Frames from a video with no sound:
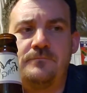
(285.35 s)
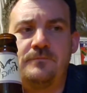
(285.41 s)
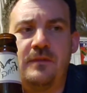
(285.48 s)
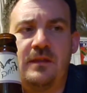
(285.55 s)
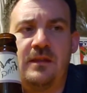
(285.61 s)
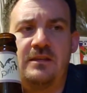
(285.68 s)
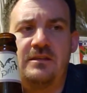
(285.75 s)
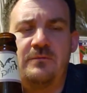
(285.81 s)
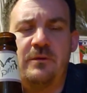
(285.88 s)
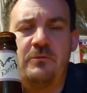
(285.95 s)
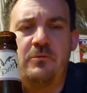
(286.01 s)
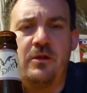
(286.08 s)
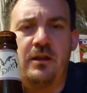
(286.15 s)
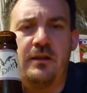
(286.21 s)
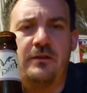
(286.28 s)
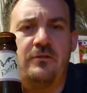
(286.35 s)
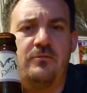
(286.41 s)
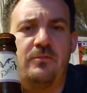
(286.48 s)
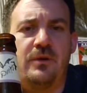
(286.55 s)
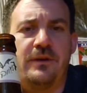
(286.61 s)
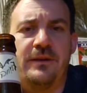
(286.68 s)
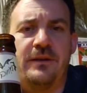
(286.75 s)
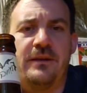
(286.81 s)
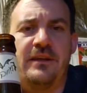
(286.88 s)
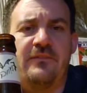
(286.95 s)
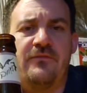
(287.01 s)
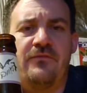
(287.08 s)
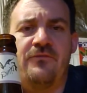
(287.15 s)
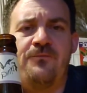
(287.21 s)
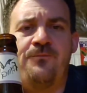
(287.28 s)
I guess maybe a little. But
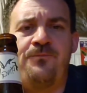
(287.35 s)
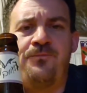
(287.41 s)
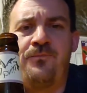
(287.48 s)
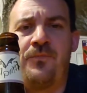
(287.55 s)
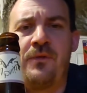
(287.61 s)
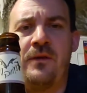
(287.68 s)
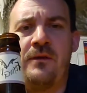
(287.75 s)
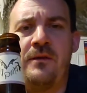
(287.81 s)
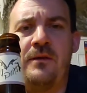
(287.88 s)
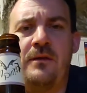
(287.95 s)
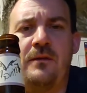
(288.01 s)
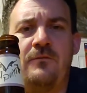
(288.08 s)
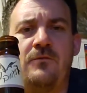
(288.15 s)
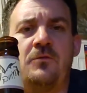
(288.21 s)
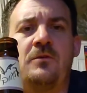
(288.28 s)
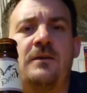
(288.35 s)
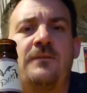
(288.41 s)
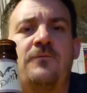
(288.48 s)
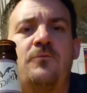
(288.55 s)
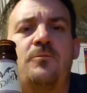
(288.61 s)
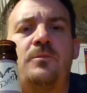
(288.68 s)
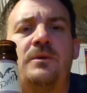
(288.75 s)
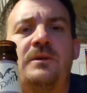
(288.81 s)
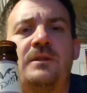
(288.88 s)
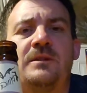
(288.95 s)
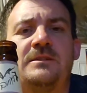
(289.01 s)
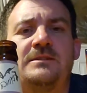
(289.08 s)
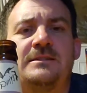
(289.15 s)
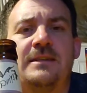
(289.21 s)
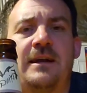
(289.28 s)
if you'd given me the
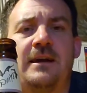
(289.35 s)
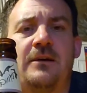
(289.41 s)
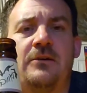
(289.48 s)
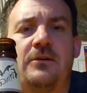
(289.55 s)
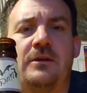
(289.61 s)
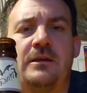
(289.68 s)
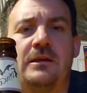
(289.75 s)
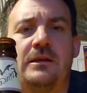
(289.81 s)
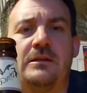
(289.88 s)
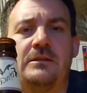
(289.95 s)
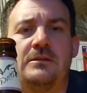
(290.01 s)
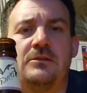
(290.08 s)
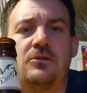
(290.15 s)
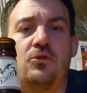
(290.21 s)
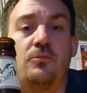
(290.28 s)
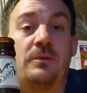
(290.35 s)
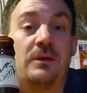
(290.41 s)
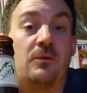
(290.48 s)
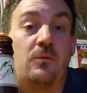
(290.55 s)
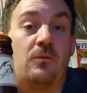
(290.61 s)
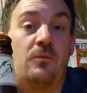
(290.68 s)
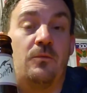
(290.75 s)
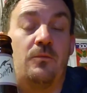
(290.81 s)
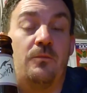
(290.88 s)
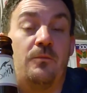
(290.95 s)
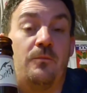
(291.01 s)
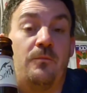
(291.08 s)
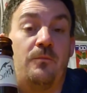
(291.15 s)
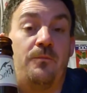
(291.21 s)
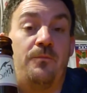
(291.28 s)
stout and told me
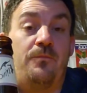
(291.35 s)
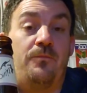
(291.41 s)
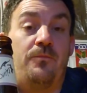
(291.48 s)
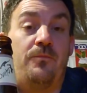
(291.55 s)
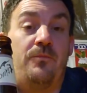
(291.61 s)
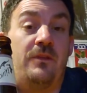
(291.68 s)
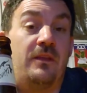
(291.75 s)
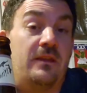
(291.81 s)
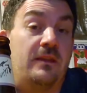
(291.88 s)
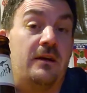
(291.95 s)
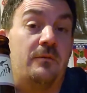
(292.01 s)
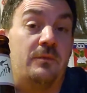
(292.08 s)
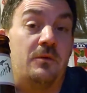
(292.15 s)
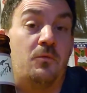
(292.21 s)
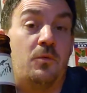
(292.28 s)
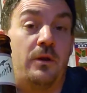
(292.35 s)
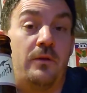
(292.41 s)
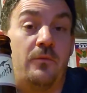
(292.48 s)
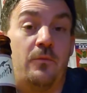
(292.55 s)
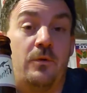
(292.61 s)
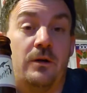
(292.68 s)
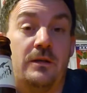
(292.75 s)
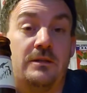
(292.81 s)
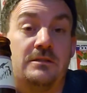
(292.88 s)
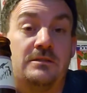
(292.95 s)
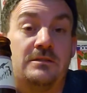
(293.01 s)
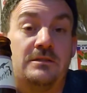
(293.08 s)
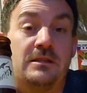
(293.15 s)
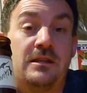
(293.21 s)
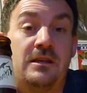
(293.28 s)
didn't tell me what it was,
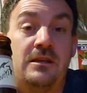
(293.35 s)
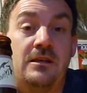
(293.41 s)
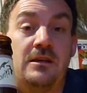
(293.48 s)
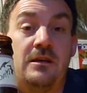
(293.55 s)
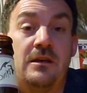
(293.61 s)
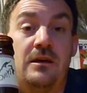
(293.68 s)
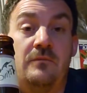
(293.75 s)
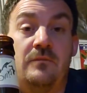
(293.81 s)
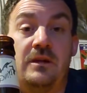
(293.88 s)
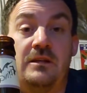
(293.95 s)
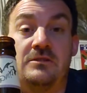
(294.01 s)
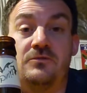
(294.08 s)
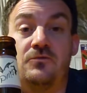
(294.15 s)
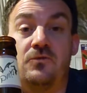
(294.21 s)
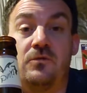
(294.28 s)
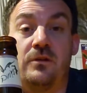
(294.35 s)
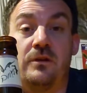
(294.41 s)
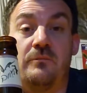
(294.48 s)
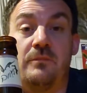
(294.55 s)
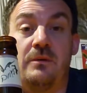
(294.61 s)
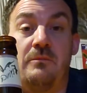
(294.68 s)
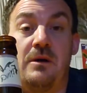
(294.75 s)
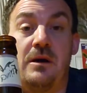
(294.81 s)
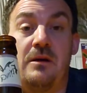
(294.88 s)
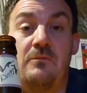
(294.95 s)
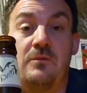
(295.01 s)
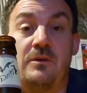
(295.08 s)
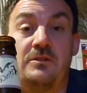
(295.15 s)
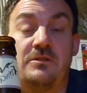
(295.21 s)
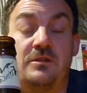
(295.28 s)
I'm not sure that my mind
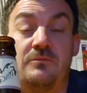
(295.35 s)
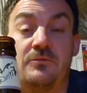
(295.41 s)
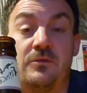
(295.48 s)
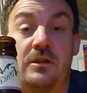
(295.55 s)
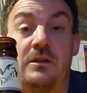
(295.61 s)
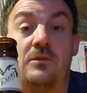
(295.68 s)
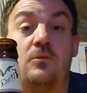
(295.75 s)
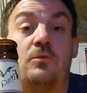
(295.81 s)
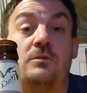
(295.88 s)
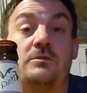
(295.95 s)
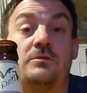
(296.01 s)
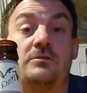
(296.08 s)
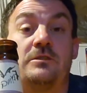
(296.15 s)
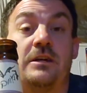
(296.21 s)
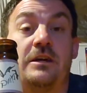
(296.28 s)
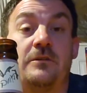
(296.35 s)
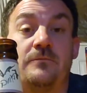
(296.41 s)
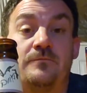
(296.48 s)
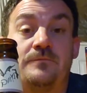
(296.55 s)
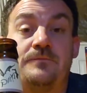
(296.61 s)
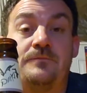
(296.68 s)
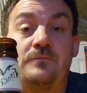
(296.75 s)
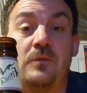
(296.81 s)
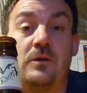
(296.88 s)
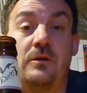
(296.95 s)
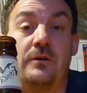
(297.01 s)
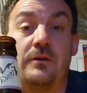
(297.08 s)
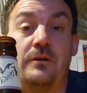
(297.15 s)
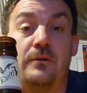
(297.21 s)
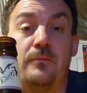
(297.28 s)
would have jumped right to oyster stout.
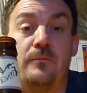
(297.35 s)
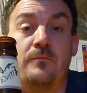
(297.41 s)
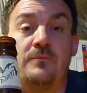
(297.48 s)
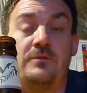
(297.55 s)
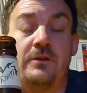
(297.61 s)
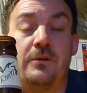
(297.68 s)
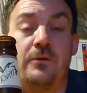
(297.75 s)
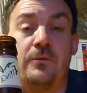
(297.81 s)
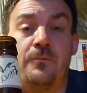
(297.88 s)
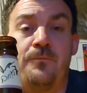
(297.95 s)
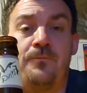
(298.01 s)
So